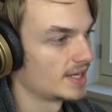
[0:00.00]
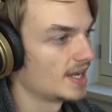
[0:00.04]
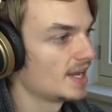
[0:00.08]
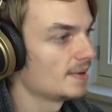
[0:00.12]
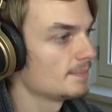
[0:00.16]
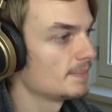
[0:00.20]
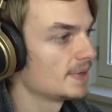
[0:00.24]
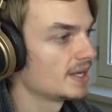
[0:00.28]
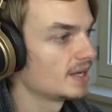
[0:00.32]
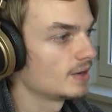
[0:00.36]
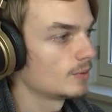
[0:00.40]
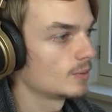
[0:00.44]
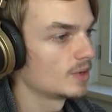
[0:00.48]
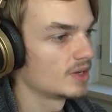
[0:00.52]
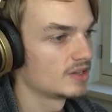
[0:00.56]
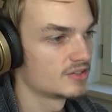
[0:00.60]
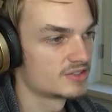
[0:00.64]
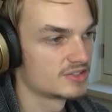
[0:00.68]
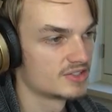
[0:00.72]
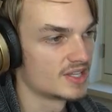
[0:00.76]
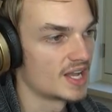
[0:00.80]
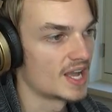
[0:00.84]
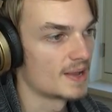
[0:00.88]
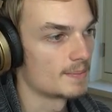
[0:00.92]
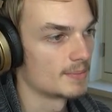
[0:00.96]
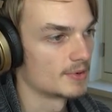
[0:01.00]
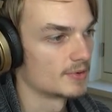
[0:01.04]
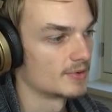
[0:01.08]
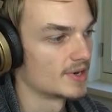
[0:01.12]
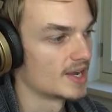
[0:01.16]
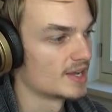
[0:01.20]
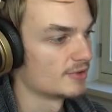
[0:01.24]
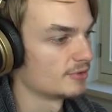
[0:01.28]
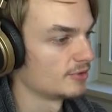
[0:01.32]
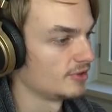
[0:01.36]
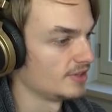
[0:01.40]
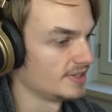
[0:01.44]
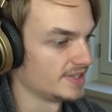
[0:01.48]
I'm better with a sniper
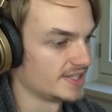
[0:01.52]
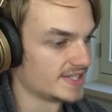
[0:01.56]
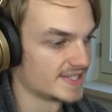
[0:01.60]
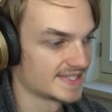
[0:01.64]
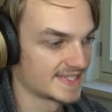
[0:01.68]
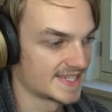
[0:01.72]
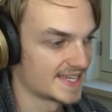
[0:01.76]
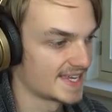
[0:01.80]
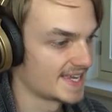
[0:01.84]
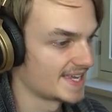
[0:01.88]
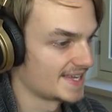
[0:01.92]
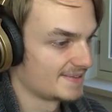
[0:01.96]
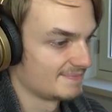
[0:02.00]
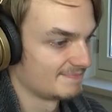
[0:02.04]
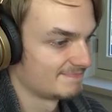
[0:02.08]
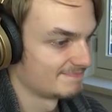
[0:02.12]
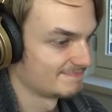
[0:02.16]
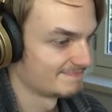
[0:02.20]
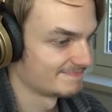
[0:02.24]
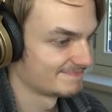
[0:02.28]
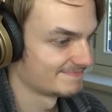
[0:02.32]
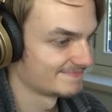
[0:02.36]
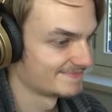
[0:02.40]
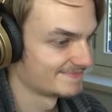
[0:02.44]
rifle in this game.